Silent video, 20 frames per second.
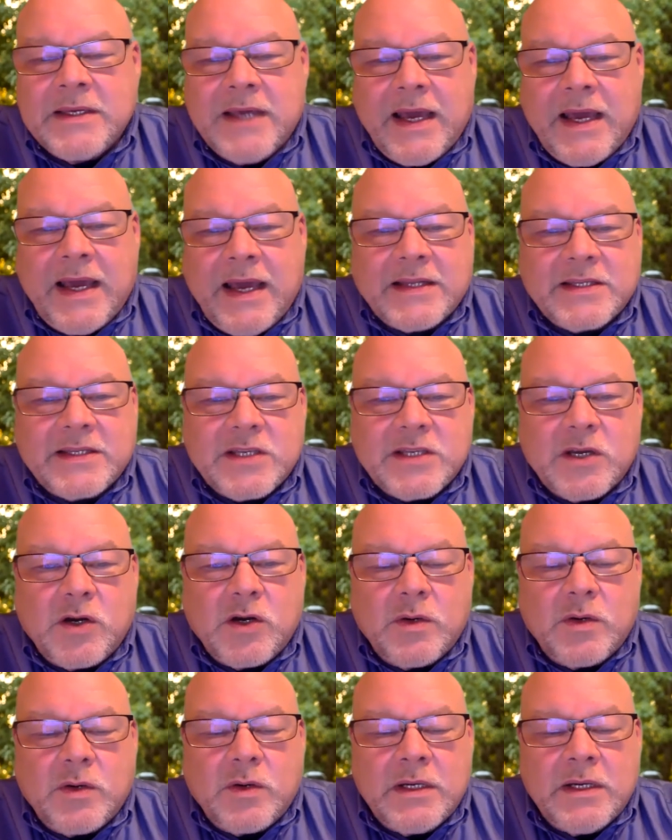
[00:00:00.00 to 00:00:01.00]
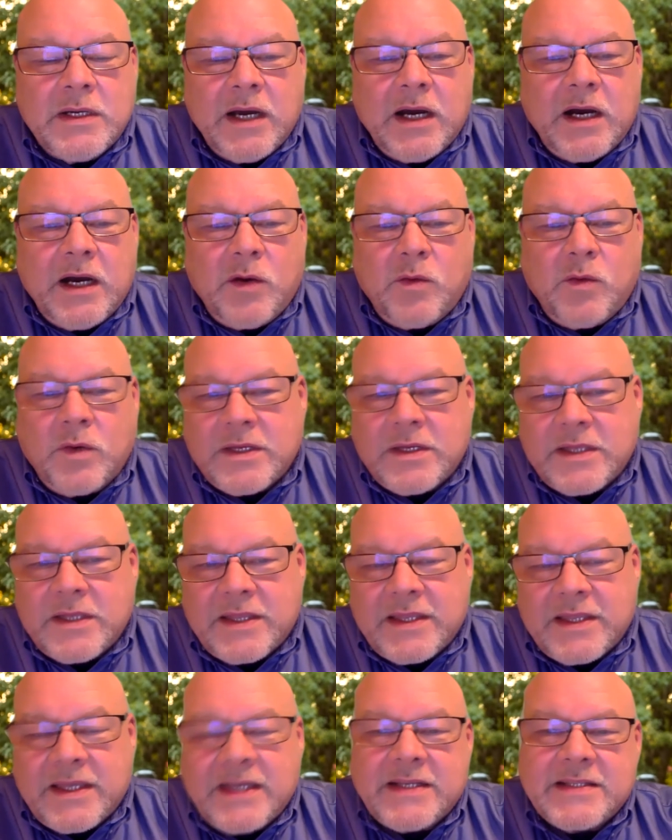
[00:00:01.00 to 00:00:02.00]
And so uh, one of the
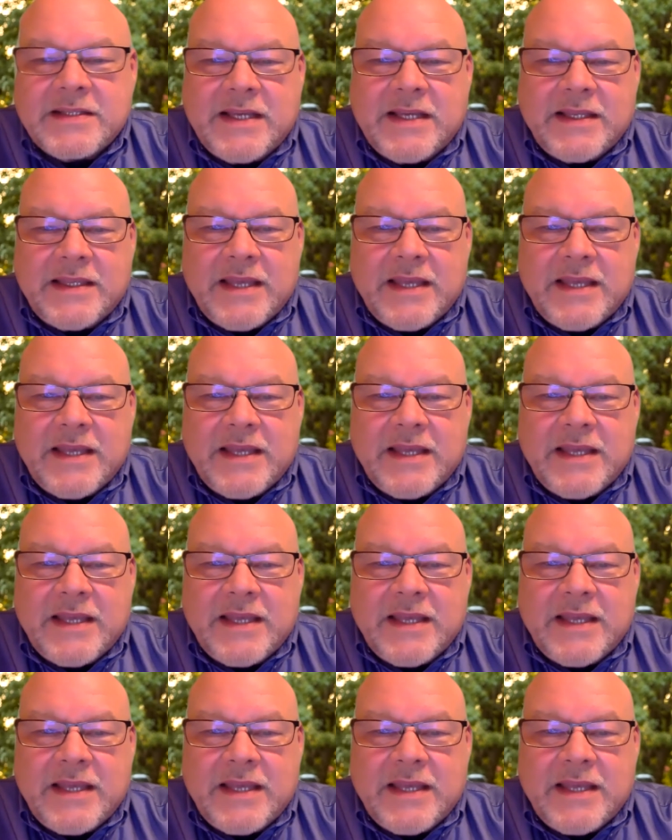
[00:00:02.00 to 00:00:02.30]
things that